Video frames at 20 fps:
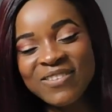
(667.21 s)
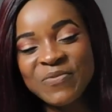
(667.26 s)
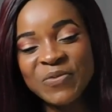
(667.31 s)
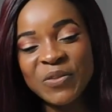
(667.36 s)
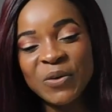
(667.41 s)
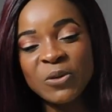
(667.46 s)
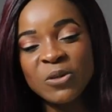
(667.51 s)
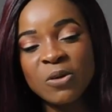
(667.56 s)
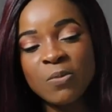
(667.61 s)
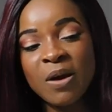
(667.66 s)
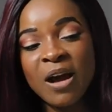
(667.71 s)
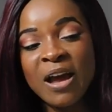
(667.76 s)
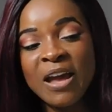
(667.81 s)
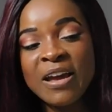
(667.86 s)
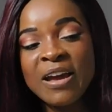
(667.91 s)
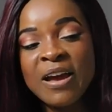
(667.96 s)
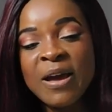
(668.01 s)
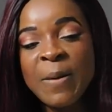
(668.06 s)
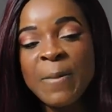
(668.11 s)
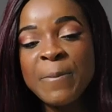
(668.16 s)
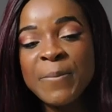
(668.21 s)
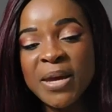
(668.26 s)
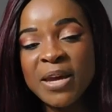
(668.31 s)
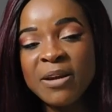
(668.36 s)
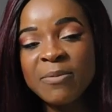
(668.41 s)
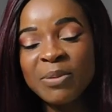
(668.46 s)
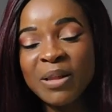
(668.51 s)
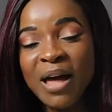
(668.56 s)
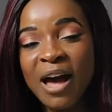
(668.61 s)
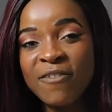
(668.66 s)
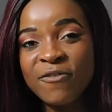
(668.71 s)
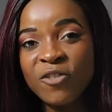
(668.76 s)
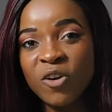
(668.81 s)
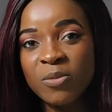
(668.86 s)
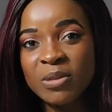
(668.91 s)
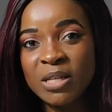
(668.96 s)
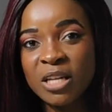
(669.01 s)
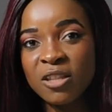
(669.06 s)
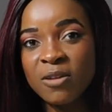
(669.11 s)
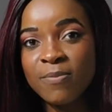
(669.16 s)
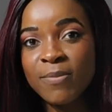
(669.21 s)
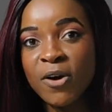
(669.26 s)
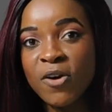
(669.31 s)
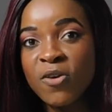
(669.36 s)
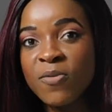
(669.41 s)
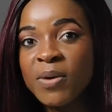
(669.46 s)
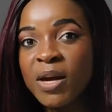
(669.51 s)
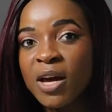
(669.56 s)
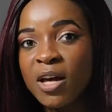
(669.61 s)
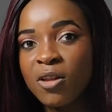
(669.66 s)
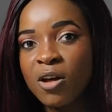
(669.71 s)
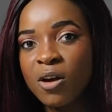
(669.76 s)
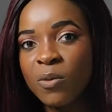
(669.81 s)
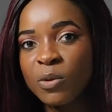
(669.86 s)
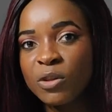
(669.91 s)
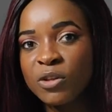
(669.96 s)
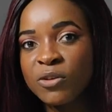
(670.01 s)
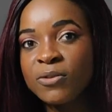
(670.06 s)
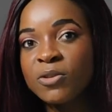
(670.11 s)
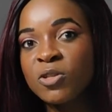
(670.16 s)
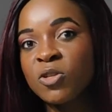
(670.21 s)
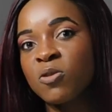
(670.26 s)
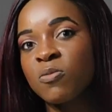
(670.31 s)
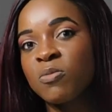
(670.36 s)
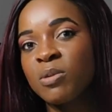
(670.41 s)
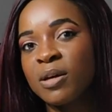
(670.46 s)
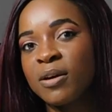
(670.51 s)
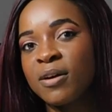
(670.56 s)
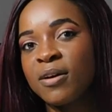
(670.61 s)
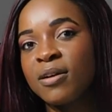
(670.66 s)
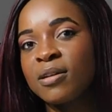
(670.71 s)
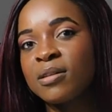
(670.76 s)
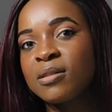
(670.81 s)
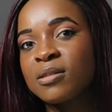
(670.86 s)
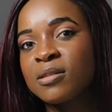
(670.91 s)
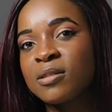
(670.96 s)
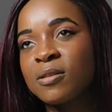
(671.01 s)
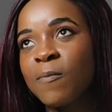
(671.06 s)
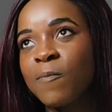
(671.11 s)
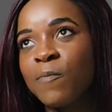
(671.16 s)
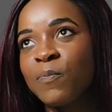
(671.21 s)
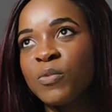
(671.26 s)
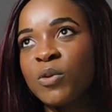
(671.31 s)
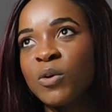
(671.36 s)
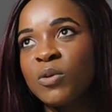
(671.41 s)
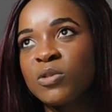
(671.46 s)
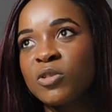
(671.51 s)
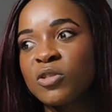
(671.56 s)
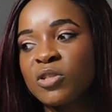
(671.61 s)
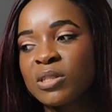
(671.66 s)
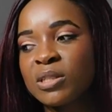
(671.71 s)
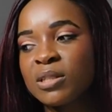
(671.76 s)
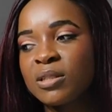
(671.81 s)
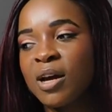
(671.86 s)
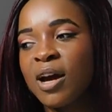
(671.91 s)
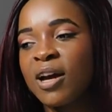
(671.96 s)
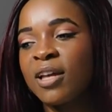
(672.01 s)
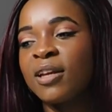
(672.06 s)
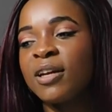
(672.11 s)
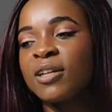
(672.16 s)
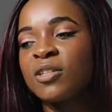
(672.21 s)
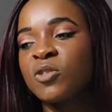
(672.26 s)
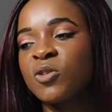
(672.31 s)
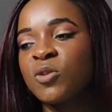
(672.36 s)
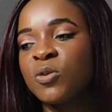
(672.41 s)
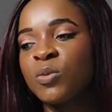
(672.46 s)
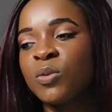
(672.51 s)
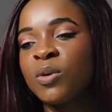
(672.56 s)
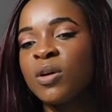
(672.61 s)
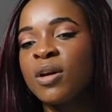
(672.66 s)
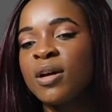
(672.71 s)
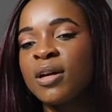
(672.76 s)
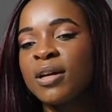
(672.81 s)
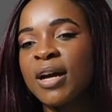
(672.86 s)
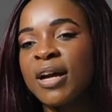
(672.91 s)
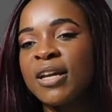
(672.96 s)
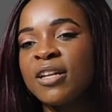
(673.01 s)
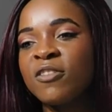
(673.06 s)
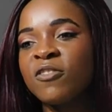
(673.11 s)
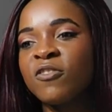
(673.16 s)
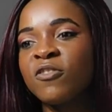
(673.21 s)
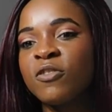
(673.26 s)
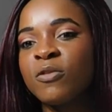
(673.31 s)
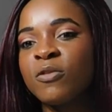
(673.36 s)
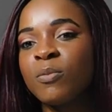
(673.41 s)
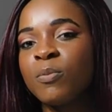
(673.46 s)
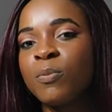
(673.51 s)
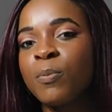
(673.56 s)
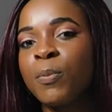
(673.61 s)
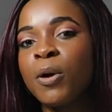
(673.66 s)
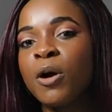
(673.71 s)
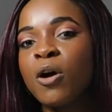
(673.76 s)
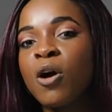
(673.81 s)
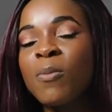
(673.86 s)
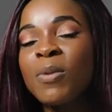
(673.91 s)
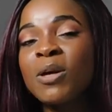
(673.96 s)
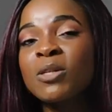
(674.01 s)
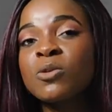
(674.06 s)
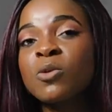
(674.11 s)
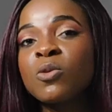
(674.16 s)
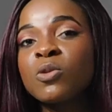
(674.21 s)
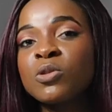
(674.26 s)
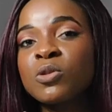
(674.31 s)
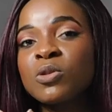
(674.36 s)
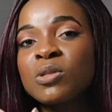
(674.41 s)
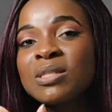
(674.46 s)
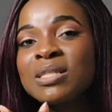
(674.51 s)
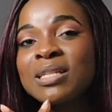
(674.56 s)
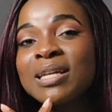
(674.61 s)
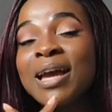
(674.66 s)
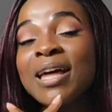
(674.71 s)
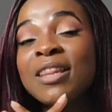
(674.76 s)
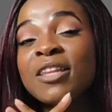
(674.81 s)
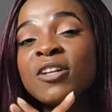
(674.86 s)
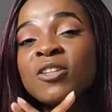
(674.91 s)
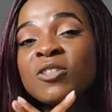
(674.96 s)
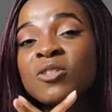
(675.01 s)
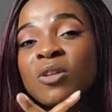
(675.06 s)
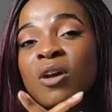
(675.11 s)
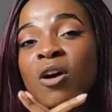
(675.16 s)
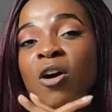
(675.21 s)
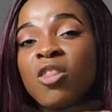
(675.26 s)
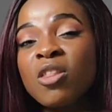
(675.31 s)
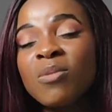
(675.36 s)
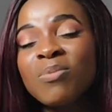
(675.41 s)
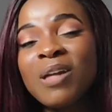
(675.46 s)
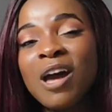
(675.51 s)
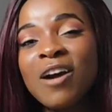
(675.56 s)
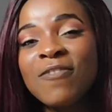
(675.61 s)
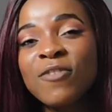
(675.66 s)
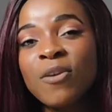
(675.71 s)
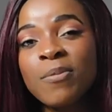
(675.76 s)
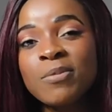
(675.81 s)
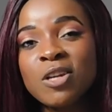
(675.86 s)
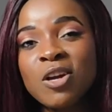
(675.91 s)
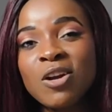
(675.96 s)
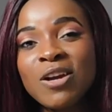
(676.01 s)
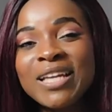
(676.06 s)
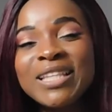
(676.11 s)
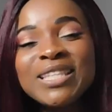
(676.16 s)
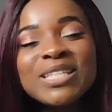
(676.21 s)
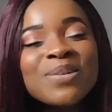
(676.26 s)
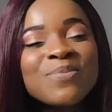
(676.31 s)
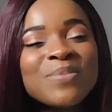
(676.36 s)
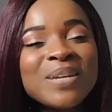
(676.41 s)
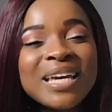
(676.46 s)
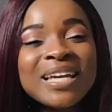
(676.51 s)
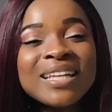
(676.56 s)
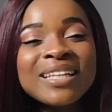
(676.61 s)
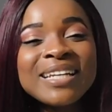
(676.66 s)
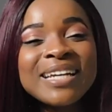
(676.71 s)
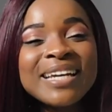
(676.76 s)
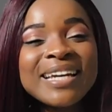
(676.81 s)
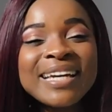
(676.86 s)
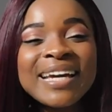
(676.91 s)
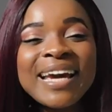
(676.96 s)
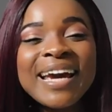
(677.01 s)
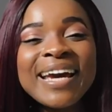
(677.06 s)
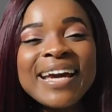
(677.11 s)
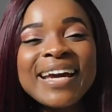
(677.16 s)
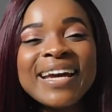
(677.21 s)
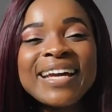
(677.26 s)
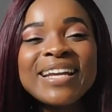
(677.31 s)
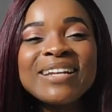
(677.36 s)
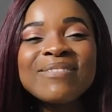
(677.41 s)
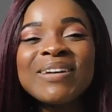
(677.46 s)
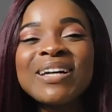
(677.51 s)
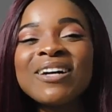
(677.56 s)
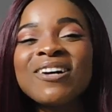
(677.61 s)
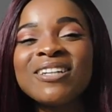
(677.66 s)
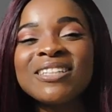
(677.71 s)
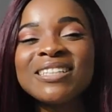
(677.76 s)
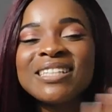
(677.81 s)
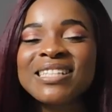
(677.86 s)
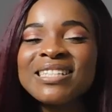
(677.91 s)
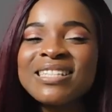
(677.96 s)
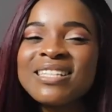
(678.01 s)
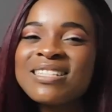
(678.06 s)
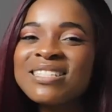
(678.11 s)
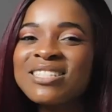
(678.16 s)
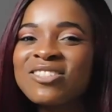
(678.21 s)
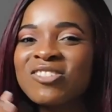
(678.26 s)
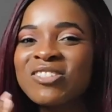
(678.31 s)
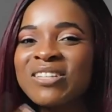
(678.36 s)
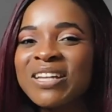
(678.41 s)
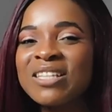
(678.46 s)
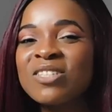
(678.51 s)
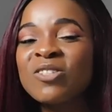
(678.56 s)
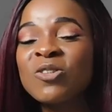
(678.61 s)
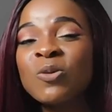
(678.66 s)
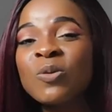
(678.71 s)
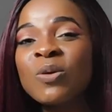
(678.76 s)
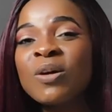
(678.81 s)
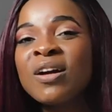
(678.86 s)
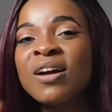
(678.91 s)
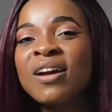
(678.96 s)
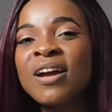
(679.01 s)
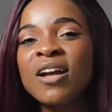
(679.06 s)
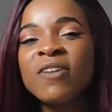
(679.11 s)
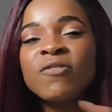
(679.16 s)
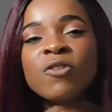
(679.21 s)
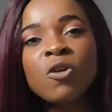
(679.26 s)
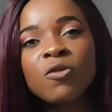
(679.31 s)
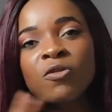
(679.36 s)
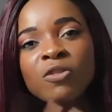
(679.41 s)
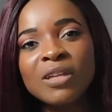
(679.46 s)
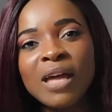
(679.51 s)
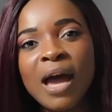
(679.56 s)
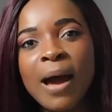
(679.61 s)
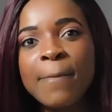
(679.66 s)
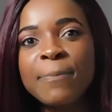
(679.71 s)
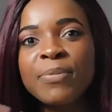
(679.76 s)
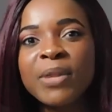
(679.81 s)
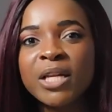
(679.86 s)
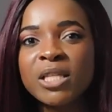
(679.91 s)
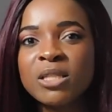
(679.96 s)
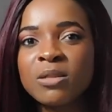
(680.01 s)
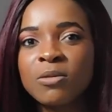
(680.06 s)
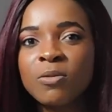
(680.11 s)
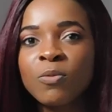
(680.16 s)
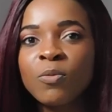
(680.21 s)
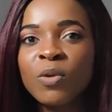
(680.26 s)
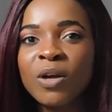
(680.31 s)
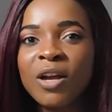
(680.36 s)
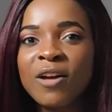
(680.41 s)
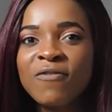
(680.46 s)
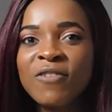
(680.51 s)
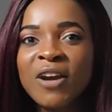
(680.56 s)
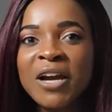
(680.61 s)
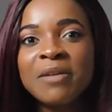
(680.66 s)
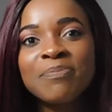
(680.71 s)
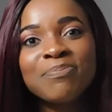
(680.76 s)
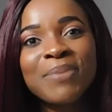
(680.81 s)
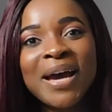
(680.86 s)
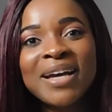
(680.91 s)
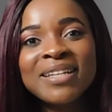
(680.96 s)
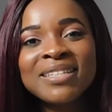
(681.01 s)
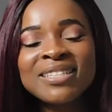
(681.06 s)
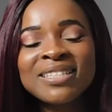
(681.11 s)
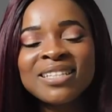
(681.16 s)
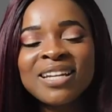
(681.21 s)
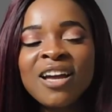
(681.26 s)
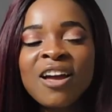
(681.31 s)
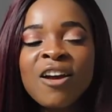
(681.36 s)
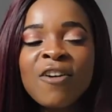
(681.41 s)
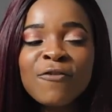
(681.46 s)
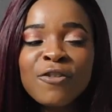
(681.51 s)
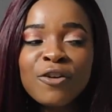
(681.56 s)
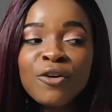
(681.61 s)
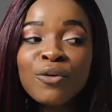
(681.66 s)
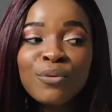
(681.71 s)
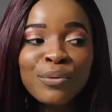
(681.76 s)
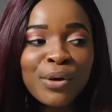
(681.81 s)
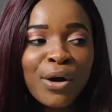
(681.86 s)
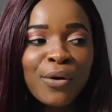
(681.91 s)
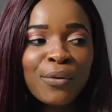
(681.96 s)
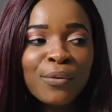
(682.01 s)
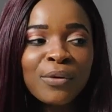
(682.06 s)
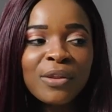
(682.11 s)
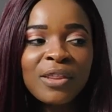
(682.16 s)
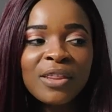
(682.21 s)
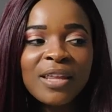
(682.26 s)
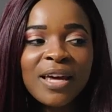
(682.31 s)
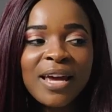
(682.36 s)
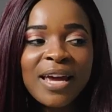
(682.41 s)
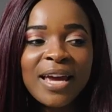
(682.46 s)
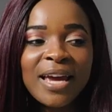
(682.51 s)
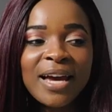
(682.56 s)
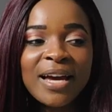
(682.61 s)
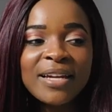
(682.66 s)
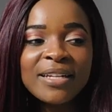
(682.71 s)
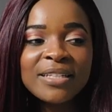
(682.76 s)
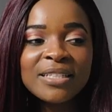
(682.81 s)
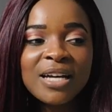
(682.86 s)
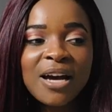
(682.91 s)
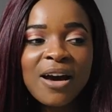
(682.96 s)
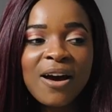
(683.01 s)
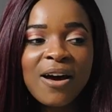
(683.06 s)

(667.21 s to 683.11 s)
Those are my main platforms at the moment, along with YouTube, because those are just, I like to kind of put all my socials together so that all the platforms are intermingling and my audiences just get to kind of overlap. That's what I find best for growth. And